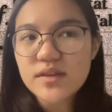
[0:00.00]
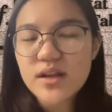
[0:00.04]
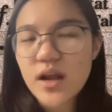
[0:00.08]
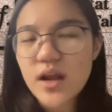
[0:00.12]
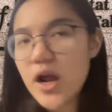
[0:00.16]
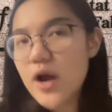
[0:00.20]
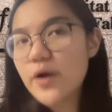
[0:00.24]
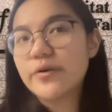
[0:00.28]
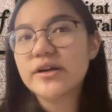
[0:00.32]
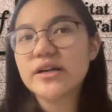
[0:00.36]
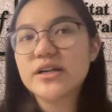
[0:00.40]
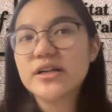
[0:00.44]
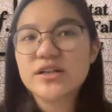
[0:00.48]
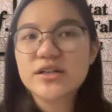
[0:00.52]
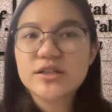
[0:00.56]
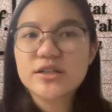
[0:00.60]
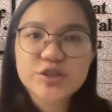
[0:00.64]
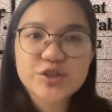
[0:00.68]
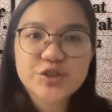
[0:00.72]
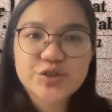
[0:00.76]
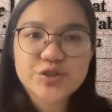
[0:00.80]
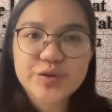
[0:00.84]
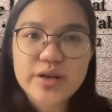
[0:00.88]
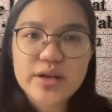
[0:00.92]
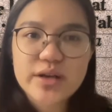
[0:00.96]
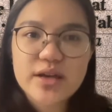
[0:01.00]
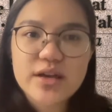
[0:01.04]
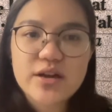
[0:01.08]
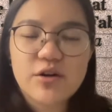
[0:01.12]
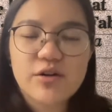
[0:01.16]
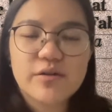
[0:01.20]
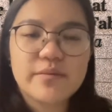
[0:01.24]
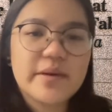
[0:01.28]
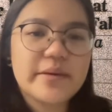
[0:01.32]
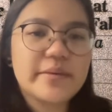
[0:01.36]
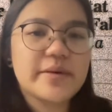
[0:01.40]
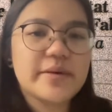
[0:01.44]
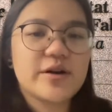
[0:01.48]
our country
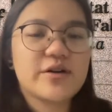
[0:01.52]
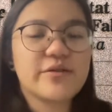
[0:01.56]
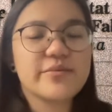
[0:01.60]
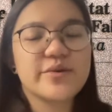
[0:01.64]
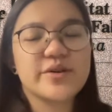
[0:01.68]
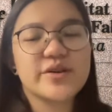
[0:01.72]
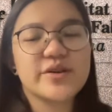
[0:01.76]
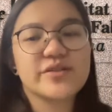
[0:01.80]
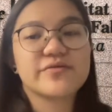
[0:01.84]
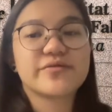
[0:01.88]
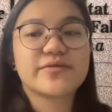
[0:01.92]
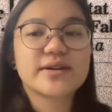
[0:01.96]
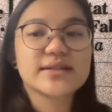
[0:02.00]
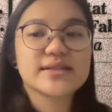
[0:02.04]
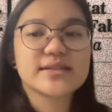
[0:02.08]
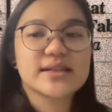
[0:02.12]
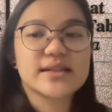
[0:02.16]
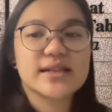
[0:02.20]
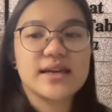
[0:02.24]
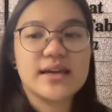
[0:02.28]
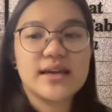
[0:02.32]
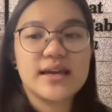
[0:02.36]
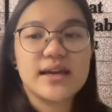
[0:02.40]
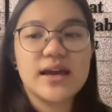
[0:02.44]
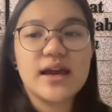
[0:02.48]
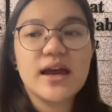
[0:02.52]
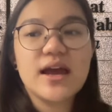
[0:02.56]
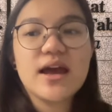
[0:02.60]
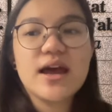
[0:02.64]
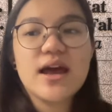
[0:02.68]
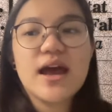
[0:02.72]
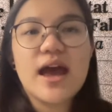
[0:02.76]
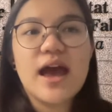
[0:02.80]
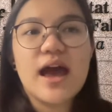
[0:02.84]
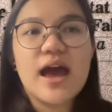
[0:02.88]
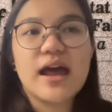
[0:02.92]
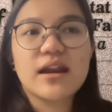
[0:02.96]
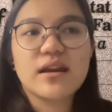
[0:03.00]
or maybe home university
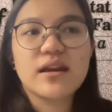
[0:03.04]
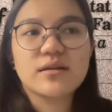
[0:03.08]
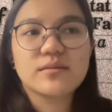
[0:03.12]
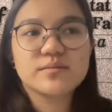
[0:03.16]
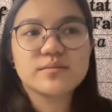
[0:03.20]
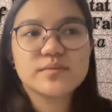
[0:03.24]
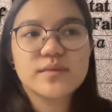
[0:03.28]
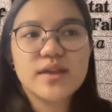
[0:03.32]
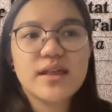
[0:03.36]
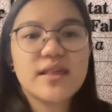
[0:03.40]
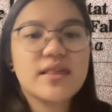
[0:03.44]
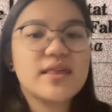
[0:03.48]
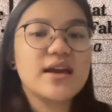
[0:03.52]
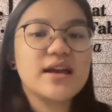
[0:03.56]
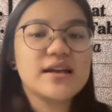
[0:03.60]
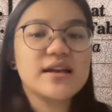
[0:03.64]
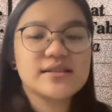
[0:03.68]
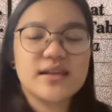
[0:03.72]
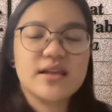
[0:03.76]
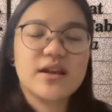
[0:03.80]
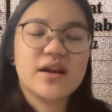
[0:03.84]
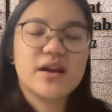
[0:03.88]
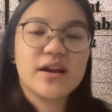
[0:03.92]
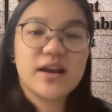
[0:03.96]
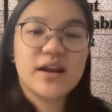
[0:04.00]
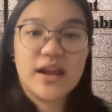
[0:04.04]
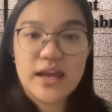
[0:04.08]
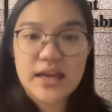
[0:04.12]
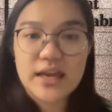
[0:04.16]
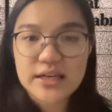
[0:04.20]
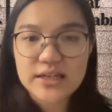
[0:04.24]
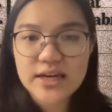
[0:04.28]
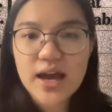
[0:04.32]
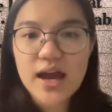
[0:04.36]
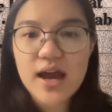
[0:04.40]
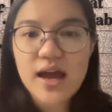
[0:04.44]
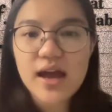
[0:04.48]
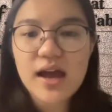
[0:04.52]
and things in
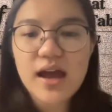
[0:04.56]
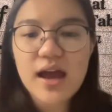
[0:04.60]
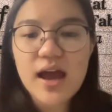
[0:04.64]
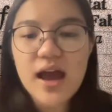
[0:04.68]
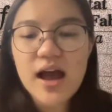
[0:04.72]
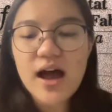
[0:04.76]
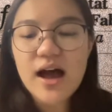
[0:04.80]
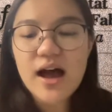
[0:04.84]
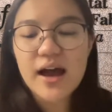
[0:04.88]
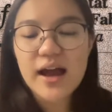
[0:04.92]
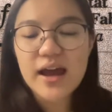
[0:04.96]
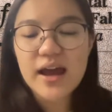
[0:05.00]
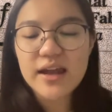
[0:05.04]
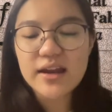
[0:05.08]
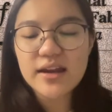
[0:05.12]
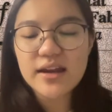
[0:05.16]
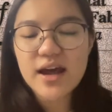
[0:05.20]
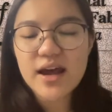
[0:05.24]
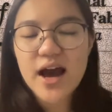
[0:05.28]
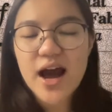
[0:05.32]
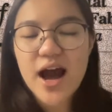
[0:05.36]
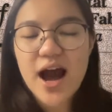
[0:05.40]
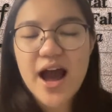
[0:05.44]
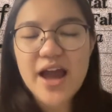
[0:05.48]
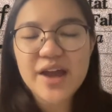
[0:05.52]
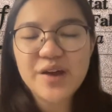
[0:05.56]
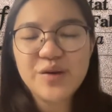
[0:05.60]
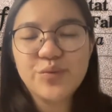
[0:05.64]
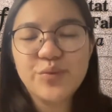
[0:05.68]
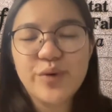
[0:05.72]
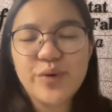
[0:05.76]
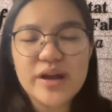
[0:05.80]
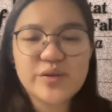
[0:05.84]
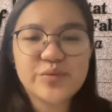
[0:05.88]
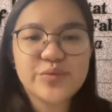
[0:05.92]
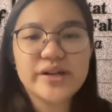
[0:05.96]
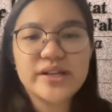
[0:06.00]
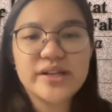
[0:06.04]
Indonesia. And I
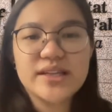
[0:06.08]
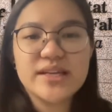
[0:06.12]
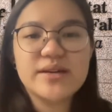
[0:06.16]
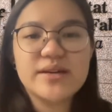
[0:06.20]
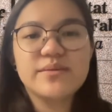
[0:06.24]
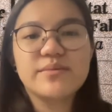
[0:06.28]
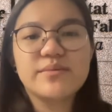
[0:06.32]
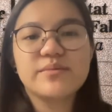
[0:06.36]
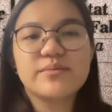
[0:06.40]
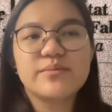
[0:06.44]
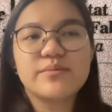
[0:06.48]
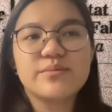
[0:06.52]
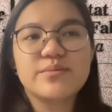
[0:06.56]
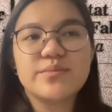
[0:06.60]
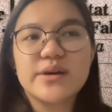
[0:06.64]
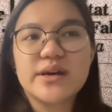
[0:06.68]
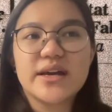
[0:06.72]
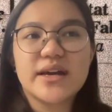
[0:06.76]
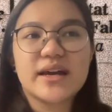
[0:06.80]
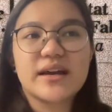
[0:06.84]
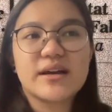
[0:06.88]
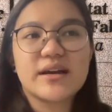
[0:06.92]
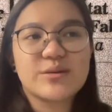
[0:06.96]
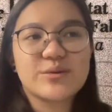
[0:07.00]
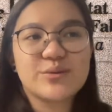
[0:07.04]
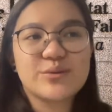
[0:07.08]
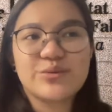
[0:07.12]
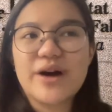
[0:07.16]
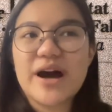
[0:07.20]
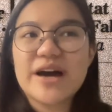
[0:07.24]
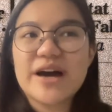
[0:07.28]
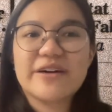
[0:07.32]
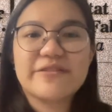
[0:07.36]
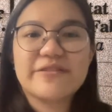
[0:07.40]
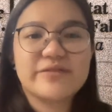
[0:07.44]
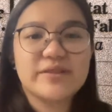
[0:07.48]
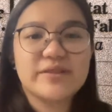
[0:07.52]
went really big right off